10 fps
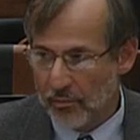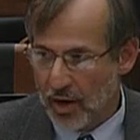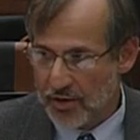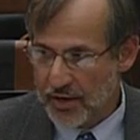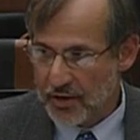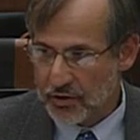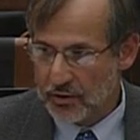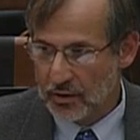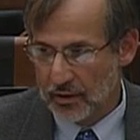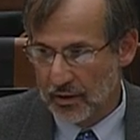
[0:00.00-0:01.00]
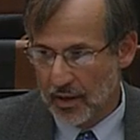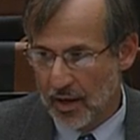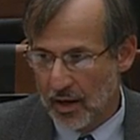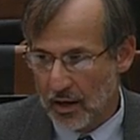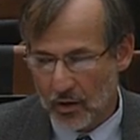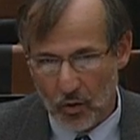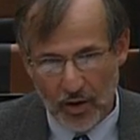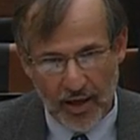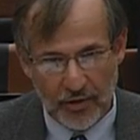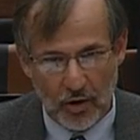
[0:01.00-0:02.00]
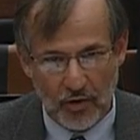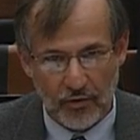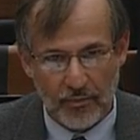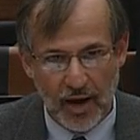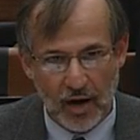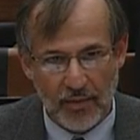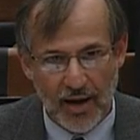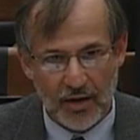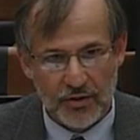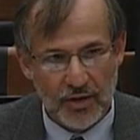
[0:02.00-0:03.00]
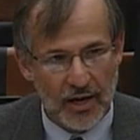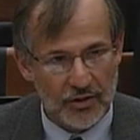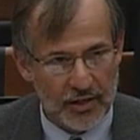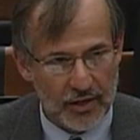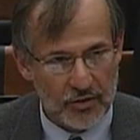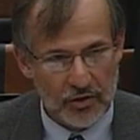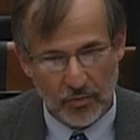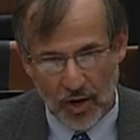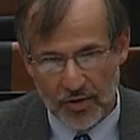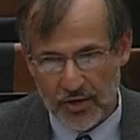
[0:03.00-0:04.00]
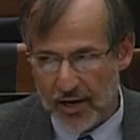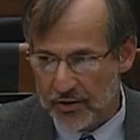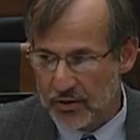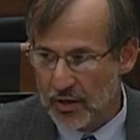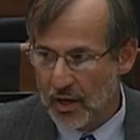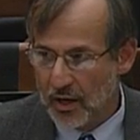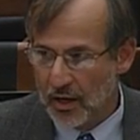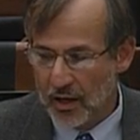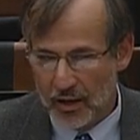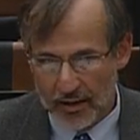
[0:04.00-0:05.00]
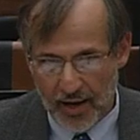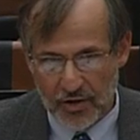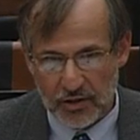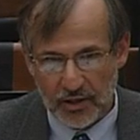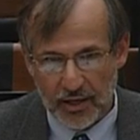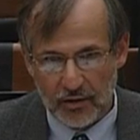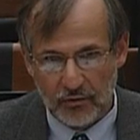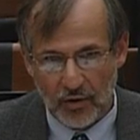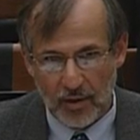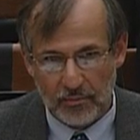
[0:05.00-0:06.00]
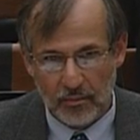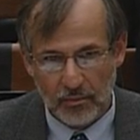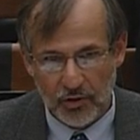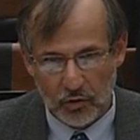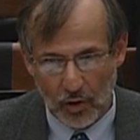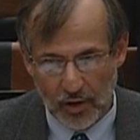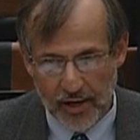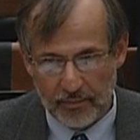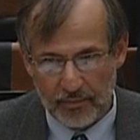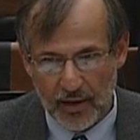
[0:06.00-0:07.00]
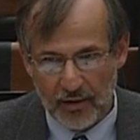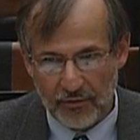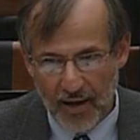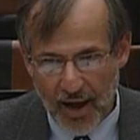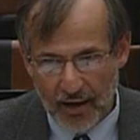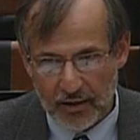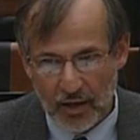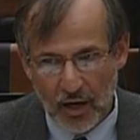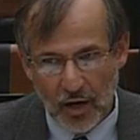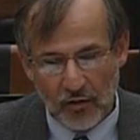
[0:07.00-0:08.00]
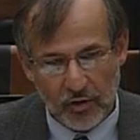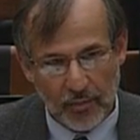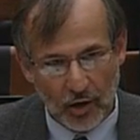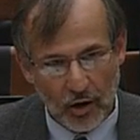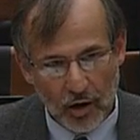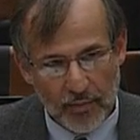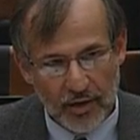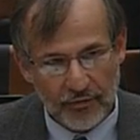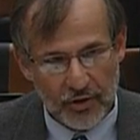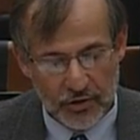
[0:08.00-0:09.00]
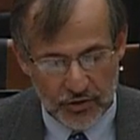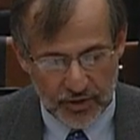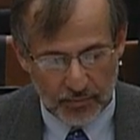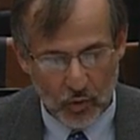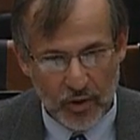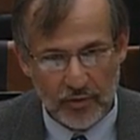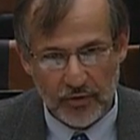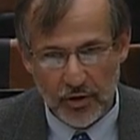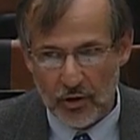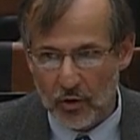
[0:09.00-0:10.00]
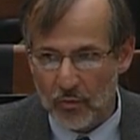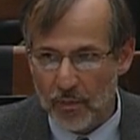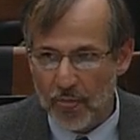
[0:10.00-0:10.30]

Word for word: process corn ethanol from biomass as it is to process gasoline from petroleum. In fact, from a carbon efficiency point of view,